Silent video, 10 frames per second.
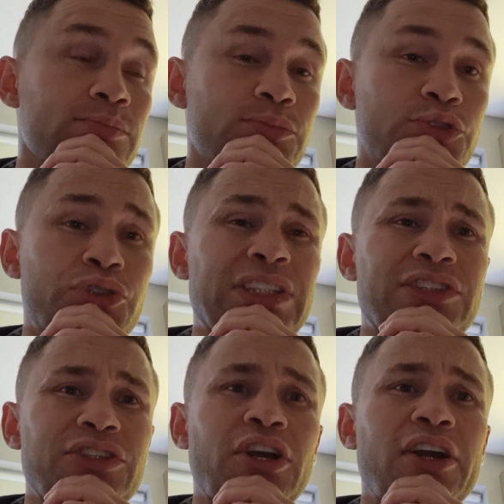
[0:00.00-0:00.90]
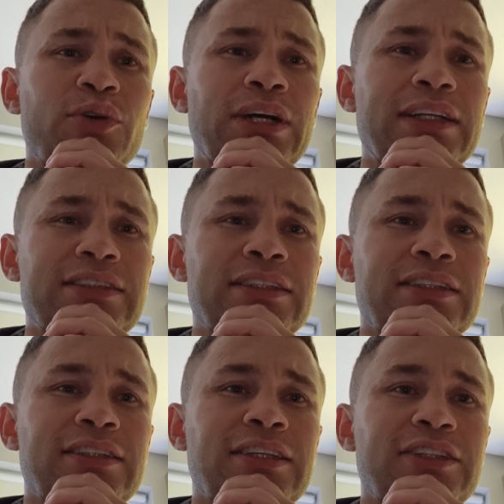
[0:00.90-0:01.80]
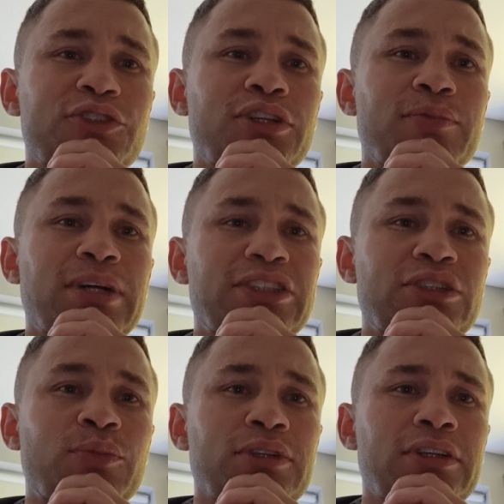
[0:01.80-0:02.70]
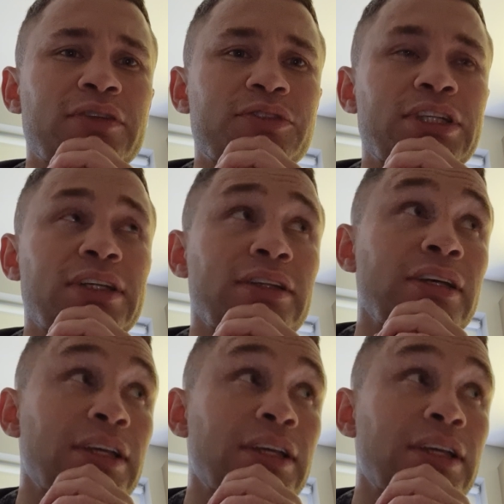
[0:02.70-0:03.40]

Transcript: Strange scenario that, isn't it? Getting trained by someone that you've chinned.